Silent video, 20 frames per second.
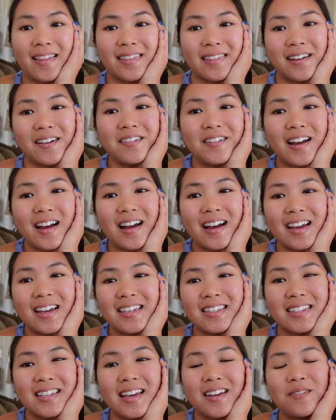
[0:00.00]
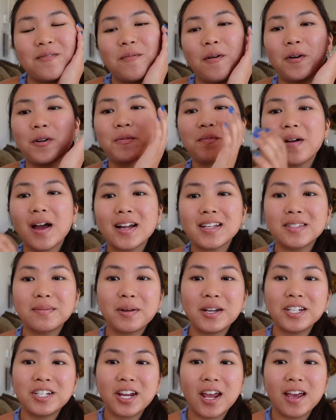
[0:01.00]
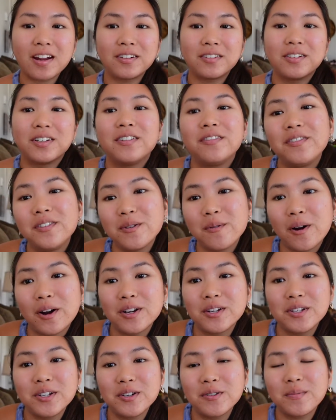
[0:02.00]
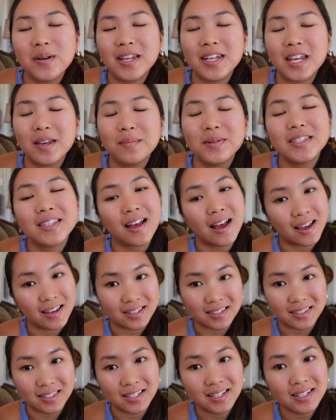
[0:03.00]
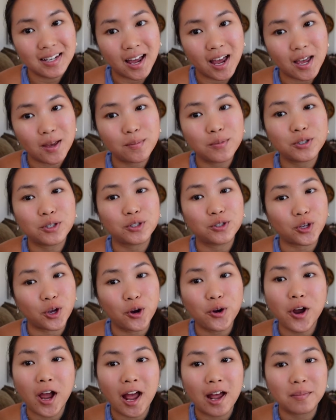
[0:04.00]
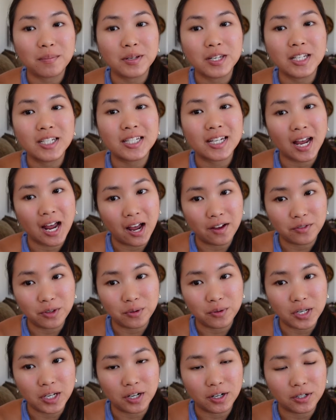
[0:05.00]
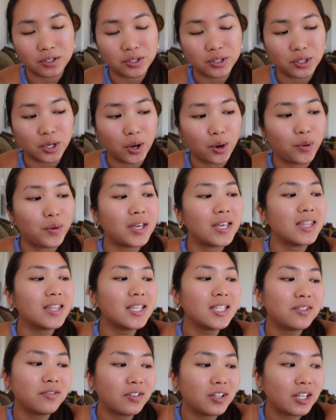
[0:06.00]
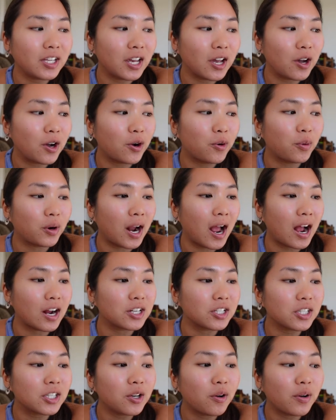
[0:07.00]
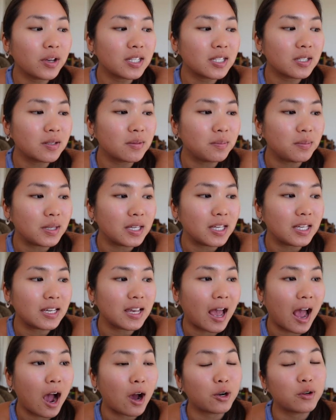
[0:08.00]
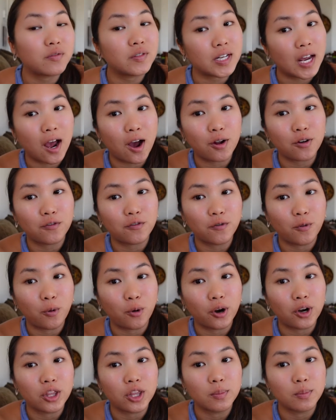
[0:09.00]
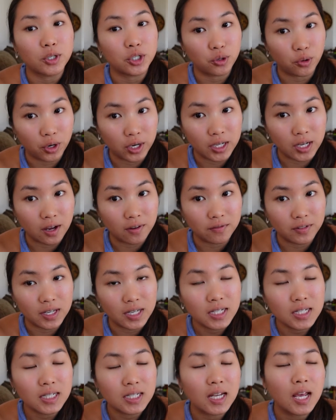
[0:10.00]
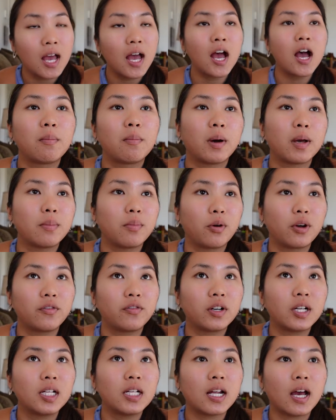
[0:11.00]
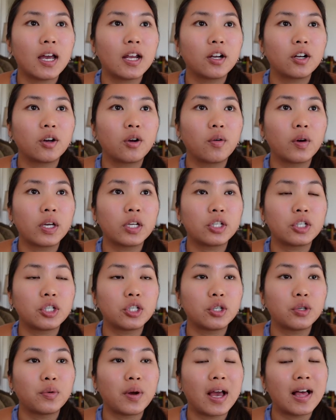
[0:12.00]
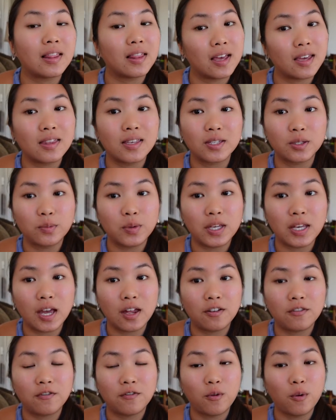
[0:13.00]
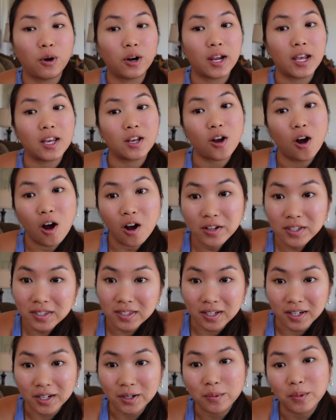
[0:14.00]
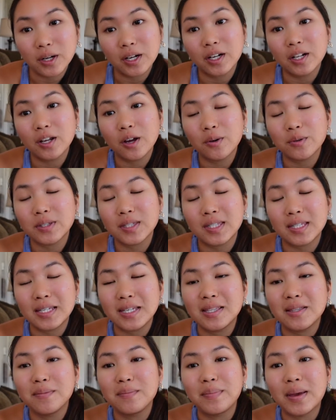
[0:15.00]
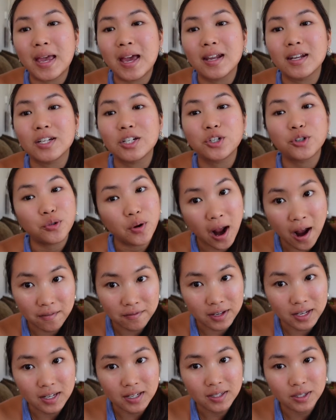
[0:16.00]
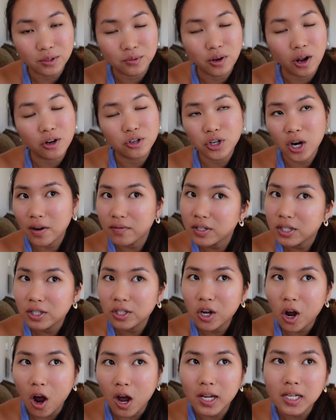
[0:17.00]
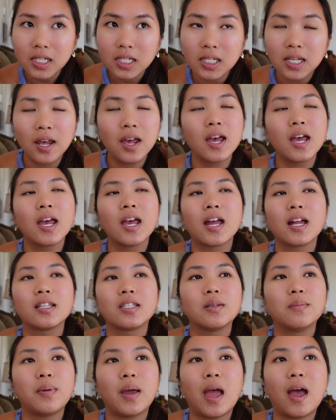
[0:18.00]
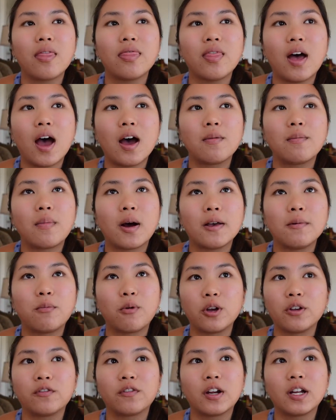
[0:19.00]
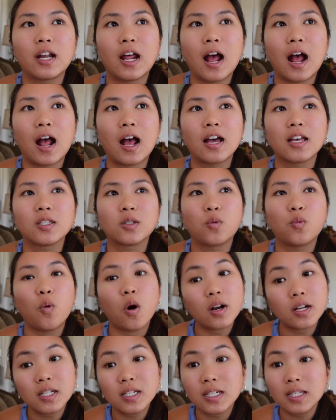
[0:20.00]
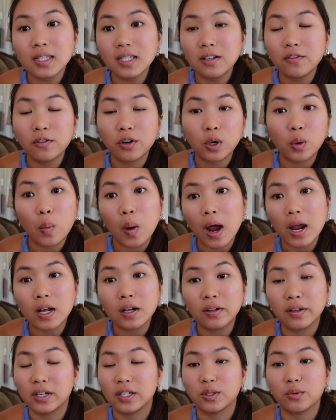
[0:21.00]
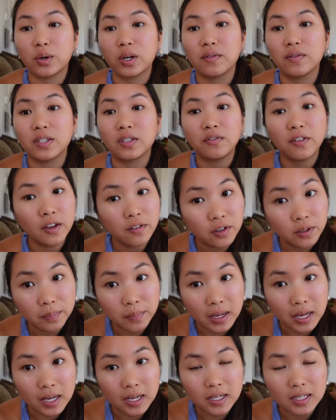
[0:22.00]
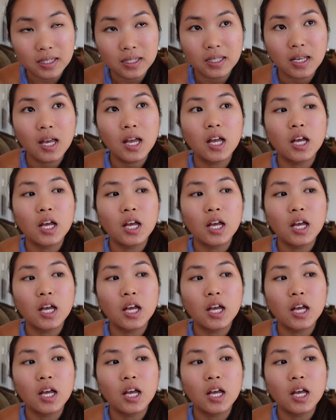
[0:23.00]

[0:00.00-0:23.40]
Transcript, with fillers: Hello guys and welcome back to my channel. If you are new, my name is Icie and I'm so happy to have you here. So in this video, we're actually going to be out of town for the majority of it. My boyfriend and I are going to LA this weekend for a concert. We're gonna go see the band Travis, so not Travis Scott. It's a band that my boyfriend has wanted to see for a while and it's one of his favorite bands.